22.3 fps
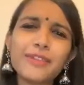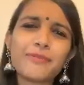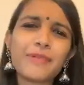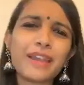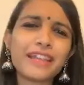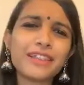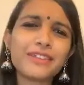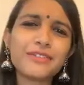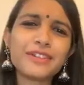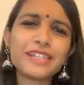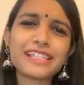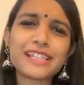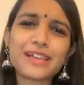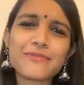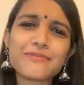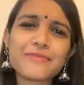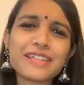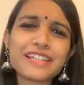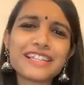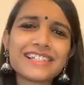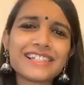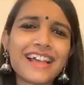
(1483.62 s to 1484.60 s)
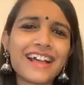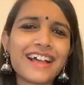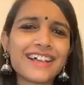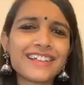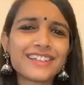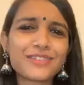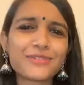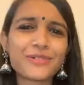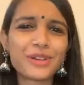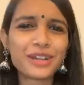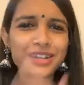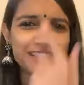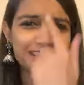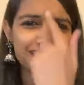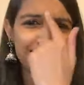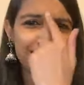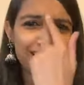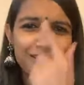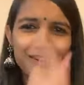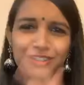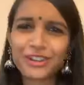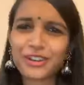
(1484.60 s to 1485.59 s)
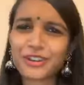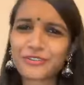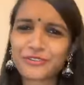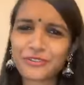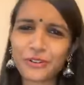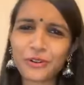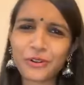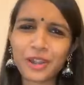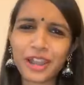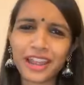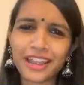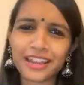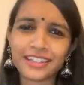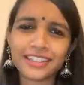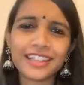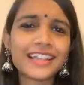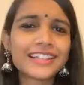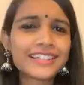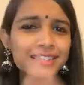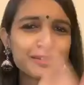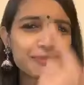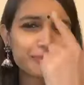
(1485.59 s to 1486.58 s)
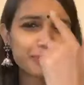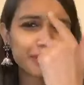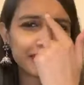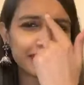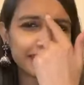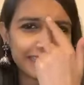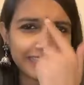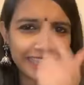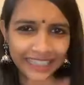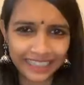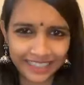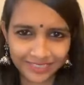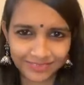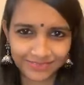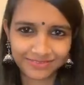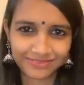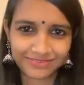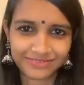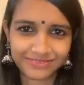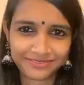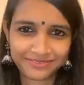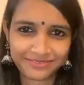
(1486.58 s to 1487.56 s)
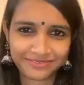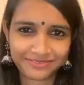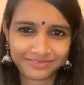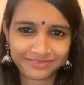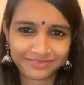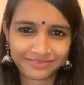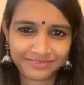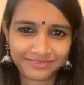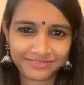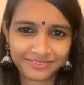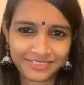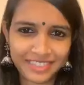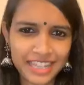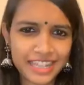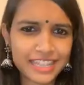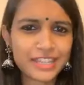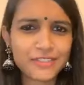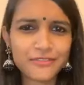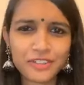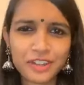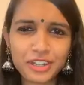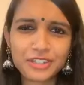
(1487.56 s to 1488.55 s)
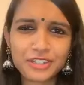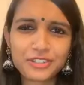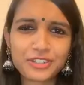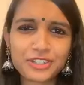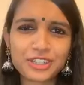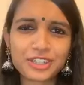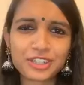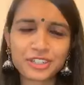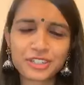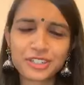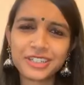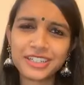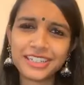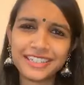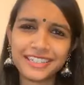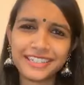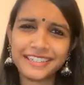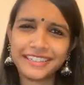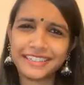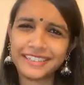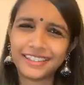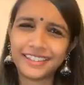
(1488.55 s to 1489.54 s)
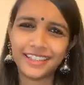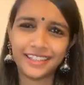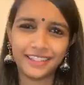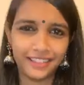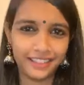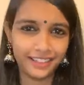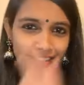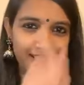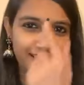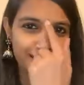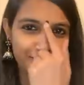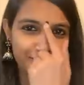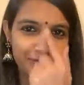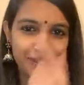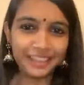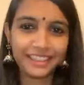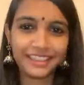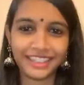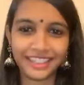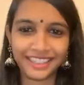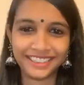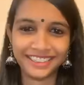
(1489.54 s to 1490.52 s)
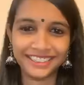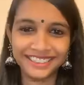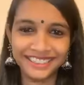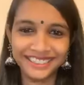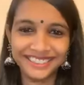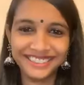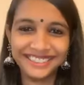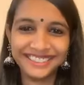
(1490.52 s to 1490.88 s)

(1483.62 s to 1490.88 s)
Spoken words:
by the way, somebody's asked, what is that on your forehead? That's a bindi. It's a very traditional Indian thing. It's a bindi.